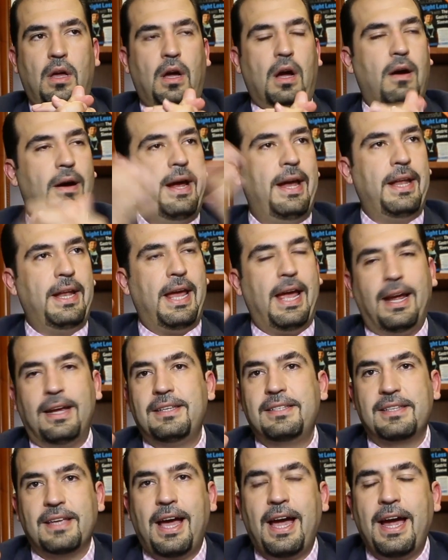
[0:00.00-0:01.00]
All right,
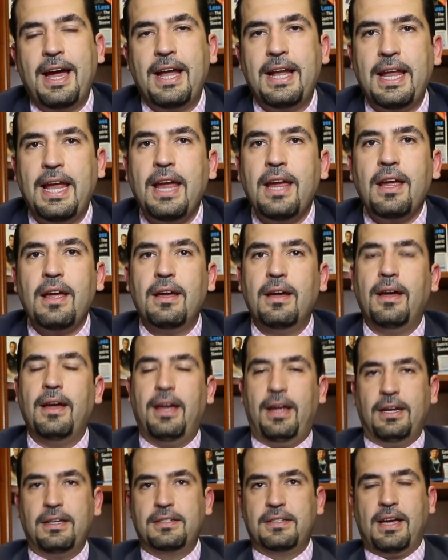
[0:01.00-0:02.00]
anxiety,
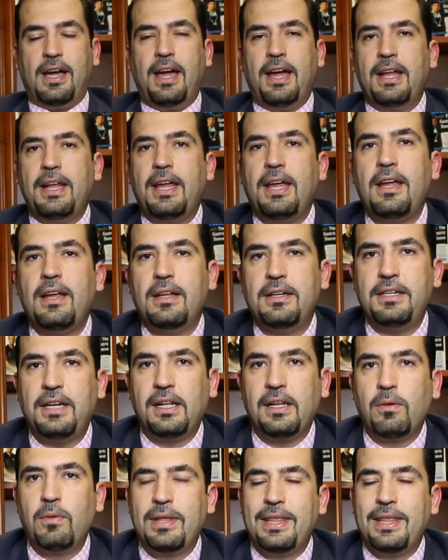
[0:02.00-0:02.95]
dealing